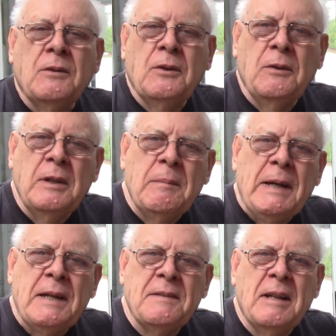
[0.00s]
Turn the
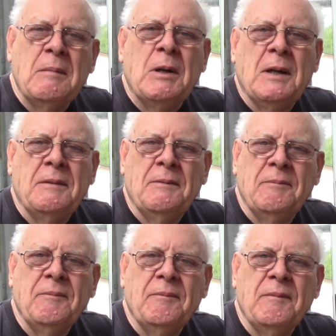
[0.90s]
bathtub on
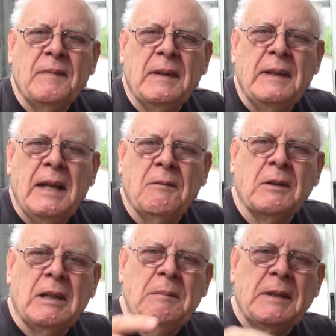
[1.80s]
and have
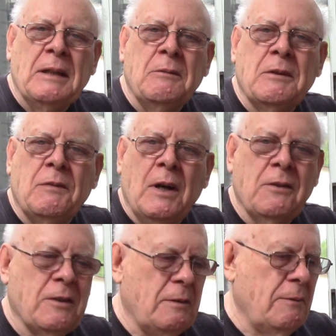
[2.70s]
it coming out the
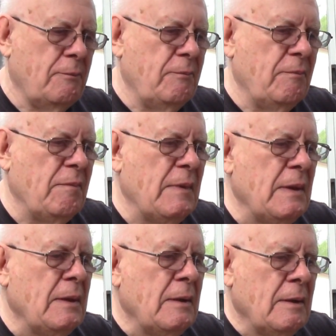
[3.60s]
faucet.
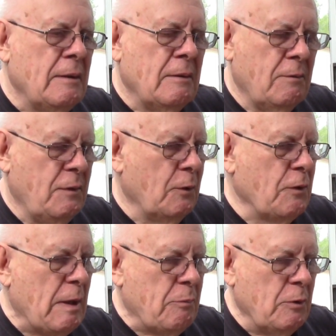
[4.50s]

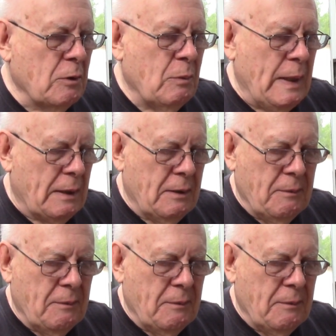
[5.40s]
Fills up real quick.